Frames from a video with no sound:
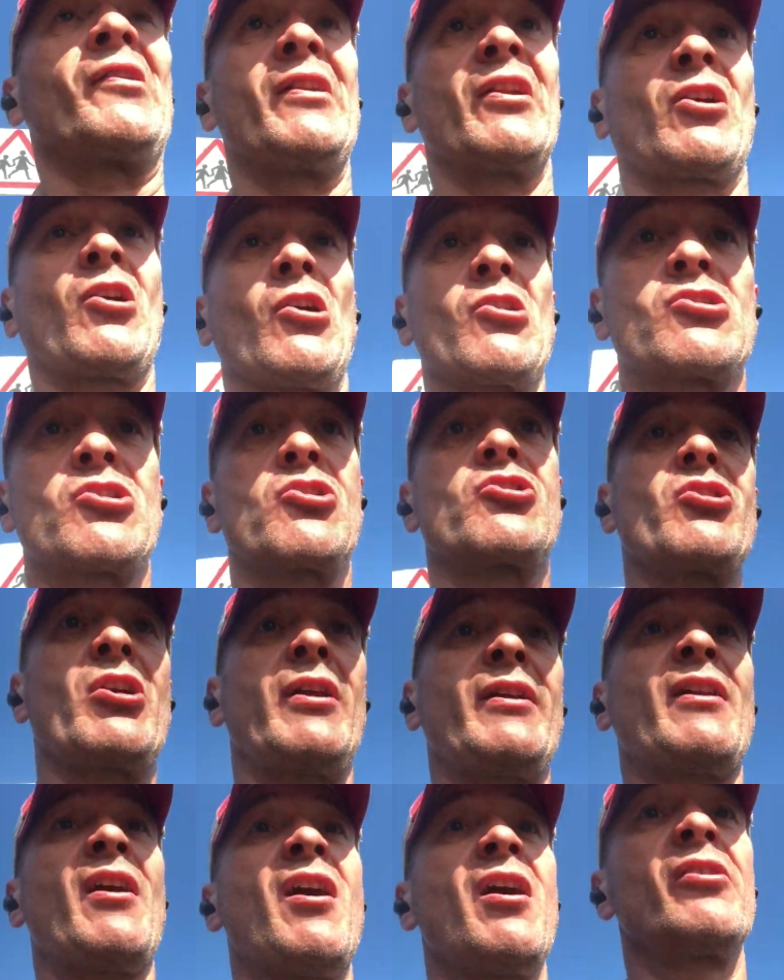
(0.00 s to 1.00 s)
need to
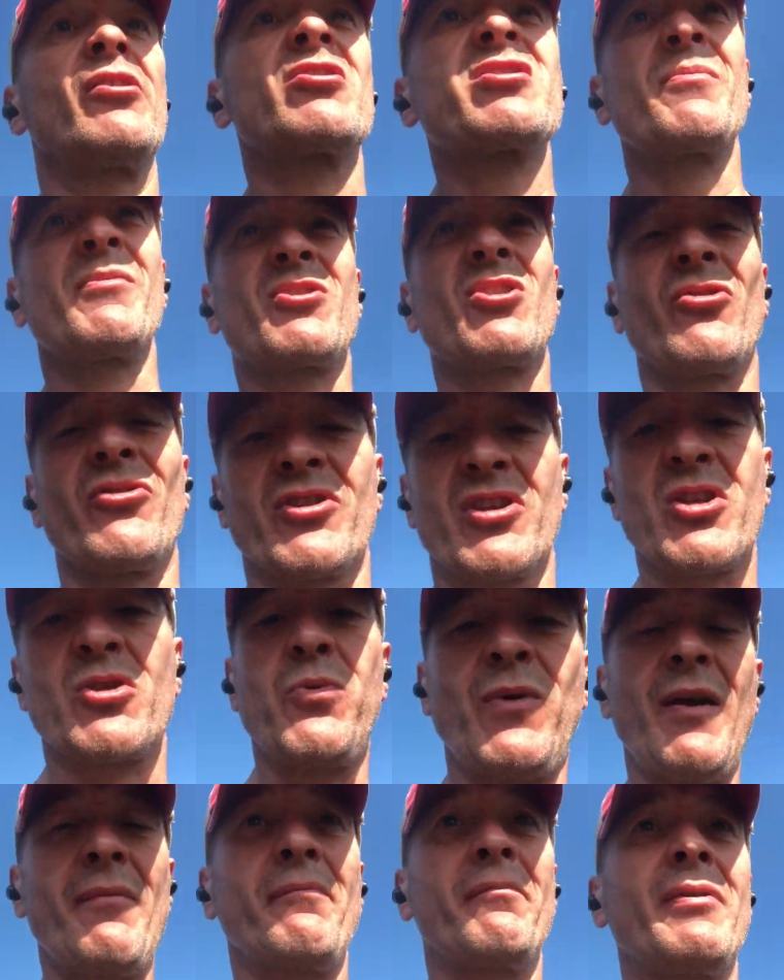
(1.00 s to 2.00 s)
concentrate not so much on the
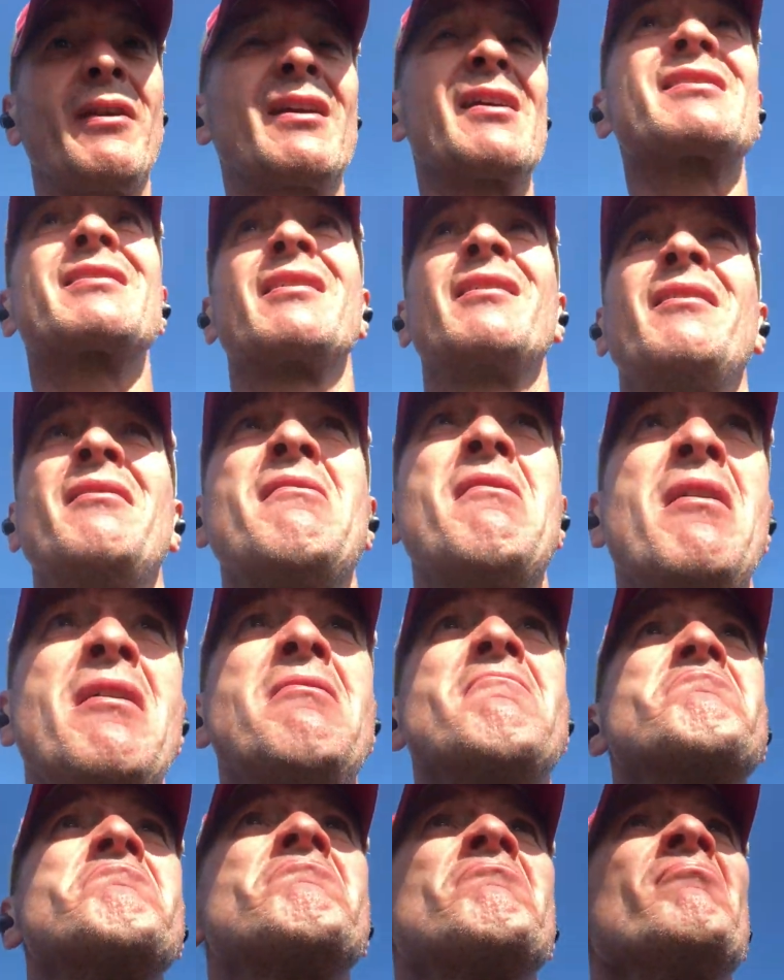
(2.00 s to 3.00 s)
swim because
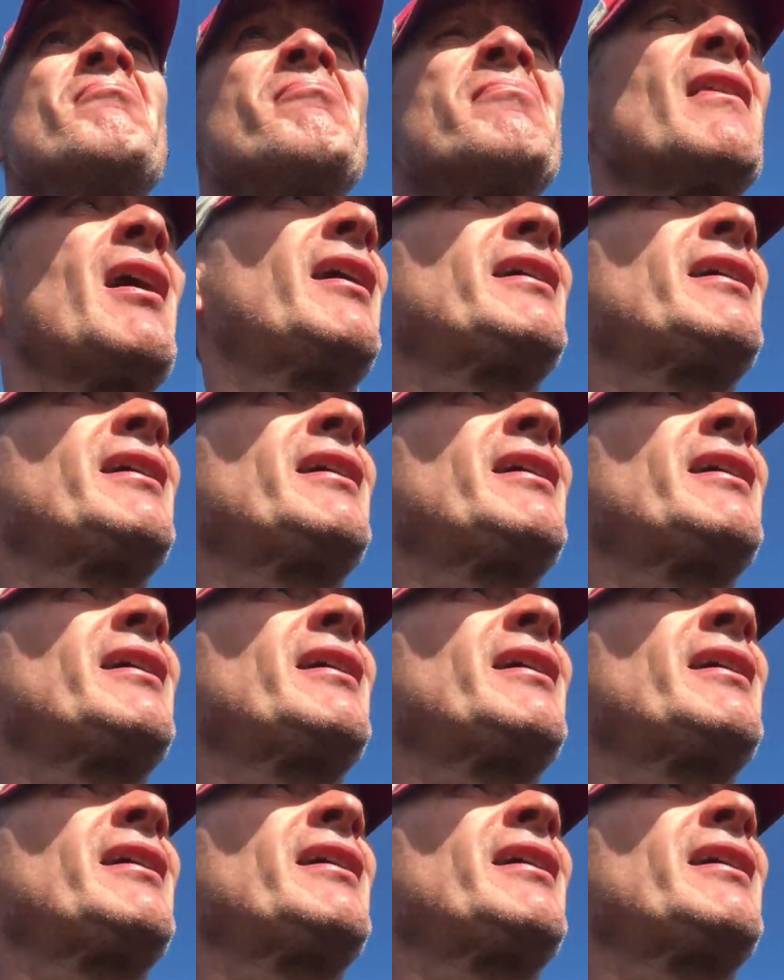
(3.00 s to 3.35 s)
I'm